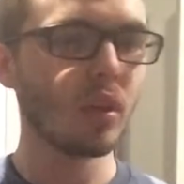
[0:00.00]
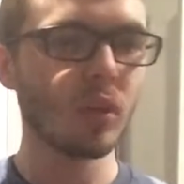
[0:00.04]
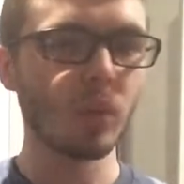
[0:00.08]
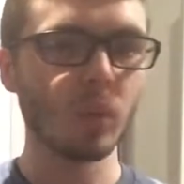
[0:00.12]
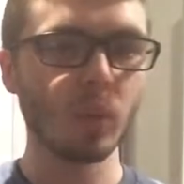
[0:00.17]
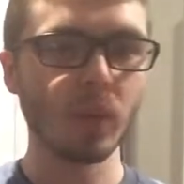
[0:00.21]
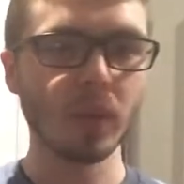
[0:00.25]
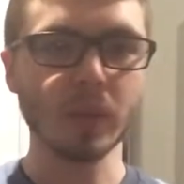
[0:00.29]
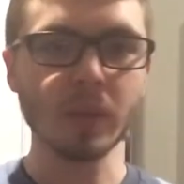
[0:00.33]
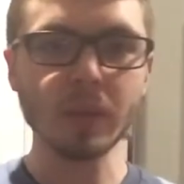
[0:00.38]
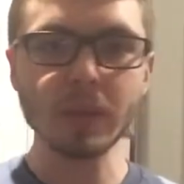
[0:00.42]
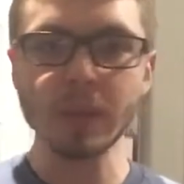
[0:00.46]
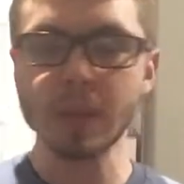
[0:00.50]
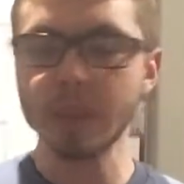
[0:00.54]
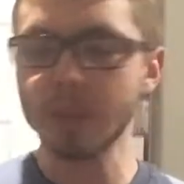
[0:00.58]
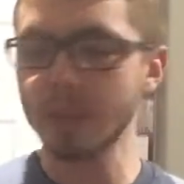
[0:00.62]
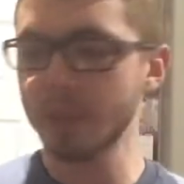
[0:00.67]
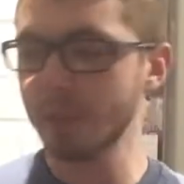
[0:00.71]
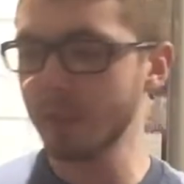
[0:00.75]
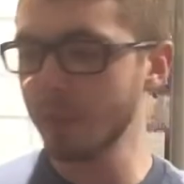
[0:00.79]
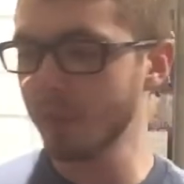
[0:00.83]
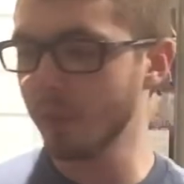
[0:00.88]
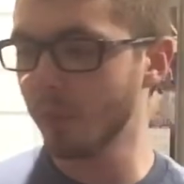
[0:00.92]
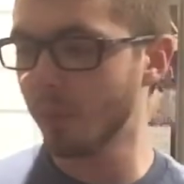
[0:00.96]
Well,
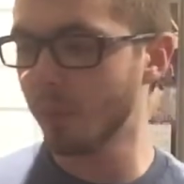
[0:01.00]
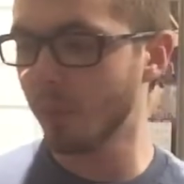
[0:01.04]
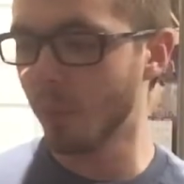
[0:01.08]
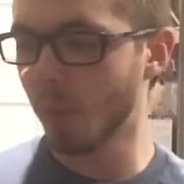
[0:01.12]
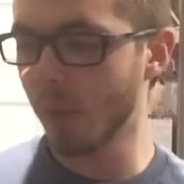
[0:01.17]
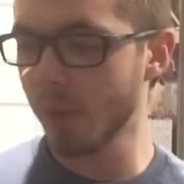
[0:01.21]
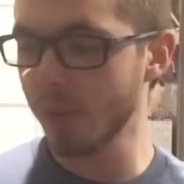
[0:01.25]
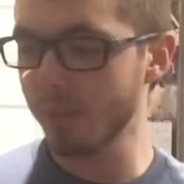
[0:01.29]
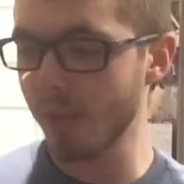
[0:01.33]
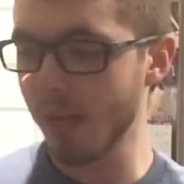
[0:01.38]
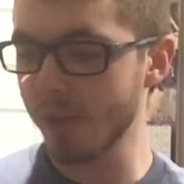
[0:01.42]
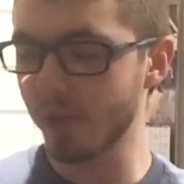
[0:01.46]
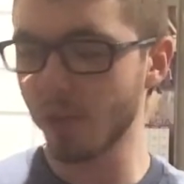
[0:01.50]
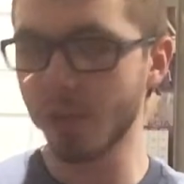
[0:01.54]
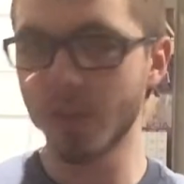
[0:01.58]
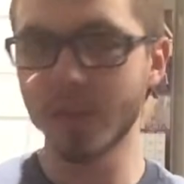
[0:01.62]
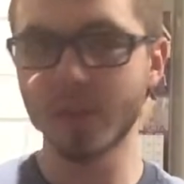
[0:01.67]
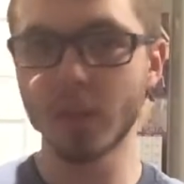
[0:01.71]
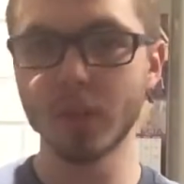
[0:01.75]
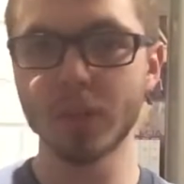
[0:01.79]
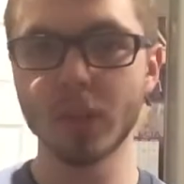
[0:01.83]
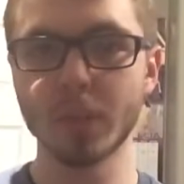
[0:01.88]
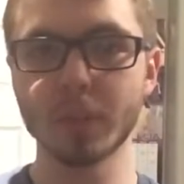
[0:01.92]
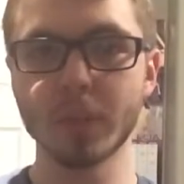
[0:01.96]
one major
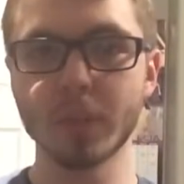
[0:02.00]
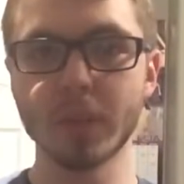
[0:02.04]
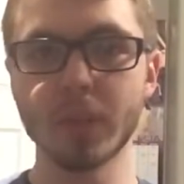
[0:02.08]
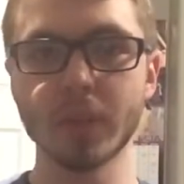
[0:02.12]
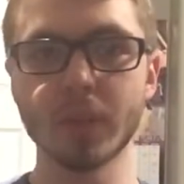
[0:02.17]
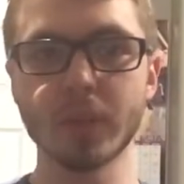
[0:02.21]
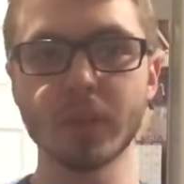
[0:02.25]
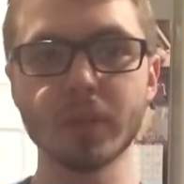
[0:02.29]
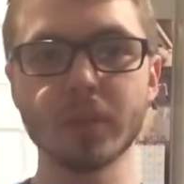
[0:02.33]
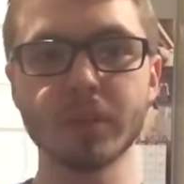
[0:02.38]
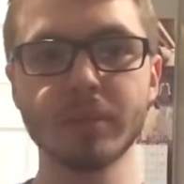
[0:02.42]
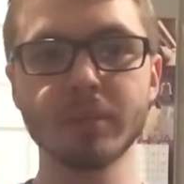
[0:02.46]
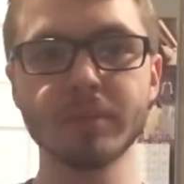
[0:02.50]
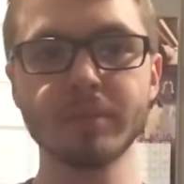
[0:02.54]
difference I'm gonna